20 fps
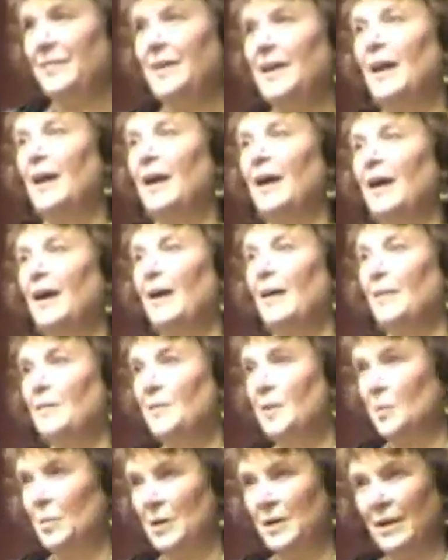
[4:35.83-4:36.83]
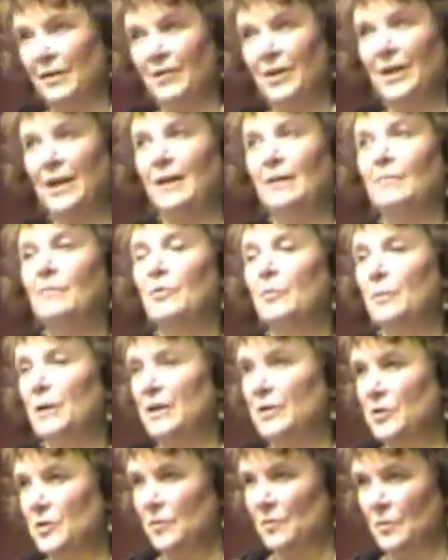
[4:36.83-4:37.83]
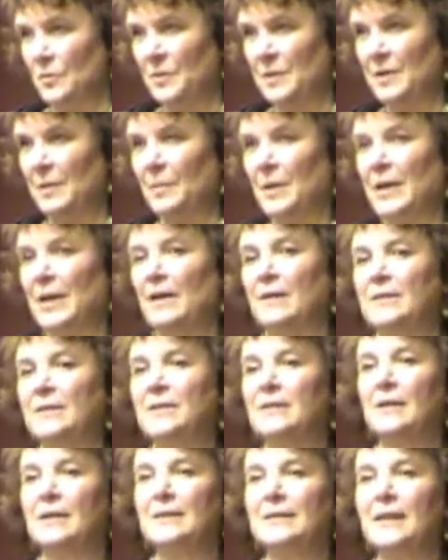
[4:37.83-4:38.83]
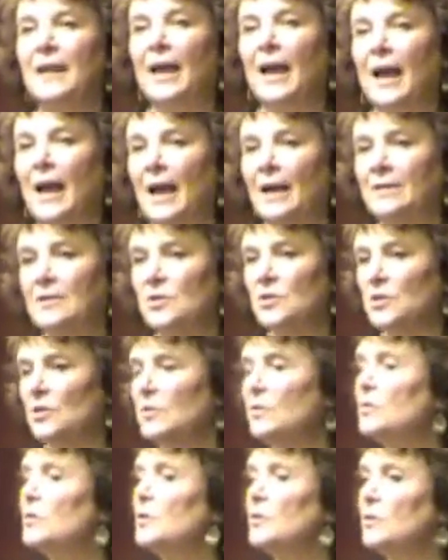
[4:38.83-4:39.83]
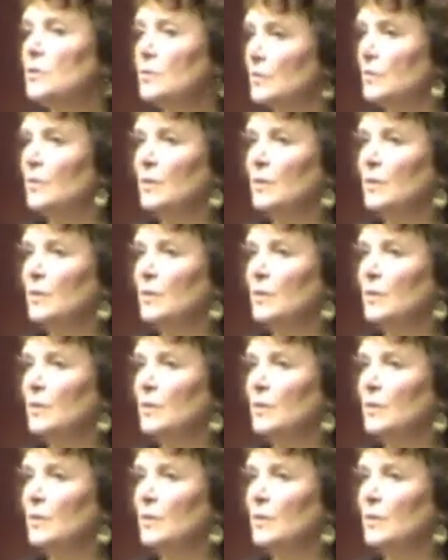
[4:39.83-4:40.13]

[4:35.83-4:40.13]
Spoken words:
Yeah, you would never get information from somebody else unless they asked you to.